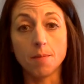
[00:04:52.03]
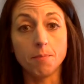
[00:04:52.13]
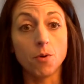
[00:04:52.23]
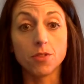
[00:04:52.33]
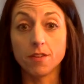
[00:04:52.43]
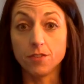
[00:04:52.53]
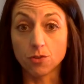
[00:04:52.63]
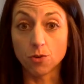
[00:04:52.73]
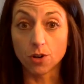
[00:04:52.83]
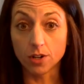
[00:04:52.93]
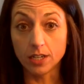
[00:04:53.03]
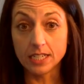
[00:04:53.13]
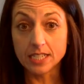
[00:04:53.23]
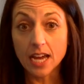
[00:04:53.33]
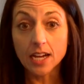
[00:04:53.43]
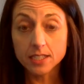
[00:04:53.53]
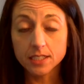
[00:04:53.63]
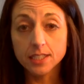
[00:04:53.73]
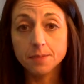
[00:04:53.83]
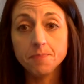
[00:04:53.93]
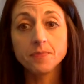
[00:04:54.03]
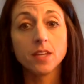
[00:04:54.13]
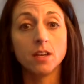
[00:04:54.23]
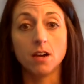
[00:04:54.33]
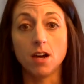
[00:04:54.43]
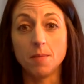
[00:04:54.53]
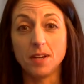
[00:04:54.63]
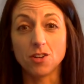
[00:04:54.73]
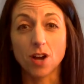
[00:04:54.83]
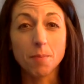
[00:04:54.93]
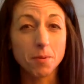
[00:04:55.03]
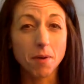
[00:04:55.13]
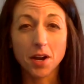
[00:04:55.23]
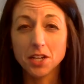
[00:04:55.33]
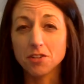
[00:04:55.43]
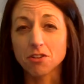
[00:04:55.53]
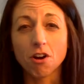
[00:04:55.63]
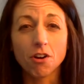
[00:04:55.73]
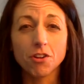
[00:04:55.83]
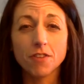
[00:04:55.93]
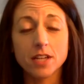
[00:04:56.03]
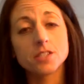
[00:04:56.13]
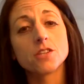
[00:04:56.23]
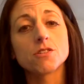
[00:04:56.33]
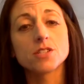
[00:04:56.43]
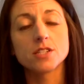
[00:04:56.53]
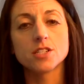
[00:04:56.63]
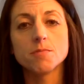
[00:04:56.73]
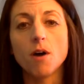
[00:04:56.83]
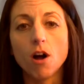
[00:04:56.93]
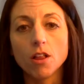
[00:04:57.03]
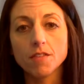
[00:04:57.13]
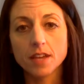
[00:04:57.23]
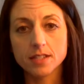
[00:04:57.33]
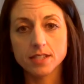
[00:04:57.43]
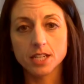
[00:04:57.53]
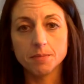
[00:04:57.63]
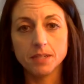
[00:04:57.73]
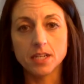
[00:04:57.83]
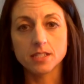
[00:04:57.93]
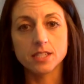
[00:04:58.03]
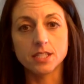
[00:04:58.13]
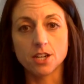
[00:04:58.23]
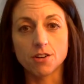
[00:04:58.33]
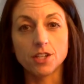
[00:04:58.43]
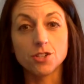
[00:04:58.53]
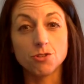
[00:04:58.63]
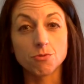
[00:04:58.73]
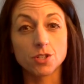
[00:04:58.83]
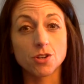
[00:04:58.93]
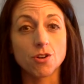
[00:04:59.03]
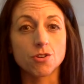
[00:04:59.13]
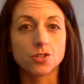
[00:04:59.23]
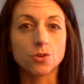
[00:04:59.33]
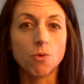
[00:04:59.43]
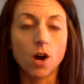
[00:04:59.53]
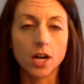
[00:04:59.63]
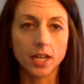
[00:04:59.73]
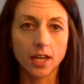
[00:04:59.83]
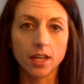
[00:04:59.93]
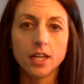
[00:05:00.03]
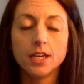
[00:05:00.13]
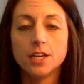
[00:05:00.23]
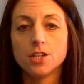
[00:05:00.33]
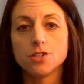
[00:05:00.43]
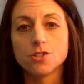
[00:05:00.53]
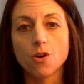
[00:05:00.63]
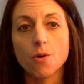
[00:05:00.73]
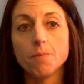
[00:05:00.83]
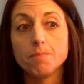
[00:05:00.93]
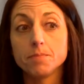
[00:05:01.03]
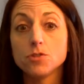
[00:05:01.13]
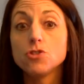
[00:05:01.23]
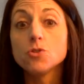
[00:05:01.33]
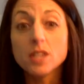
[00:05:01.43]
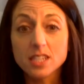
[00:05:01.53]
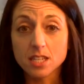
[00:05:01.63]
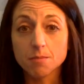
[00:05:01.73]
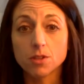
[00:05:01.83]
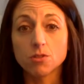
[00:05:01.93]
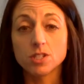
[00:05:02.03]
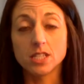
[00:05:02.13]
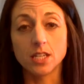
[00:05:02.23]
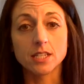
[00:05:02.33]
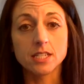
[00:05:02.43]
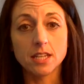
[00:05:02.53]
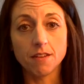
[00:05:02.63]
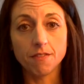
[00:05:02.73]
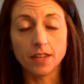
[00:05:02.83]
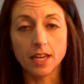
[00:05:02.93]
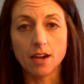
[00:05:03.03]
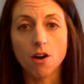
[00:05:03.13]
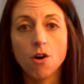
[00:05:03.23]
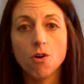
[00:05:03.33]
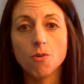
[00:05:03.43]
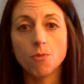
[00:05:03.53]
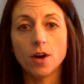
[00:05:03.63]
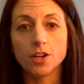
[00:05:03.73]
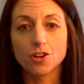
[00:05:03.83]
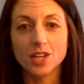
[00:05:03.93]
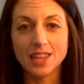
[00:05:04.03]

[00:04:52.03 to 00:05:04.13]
both of your intact limb and your upper body and your cardiovascular system. All of that's going to be necessary to return to walking. So doing some of those things safely at home while you're in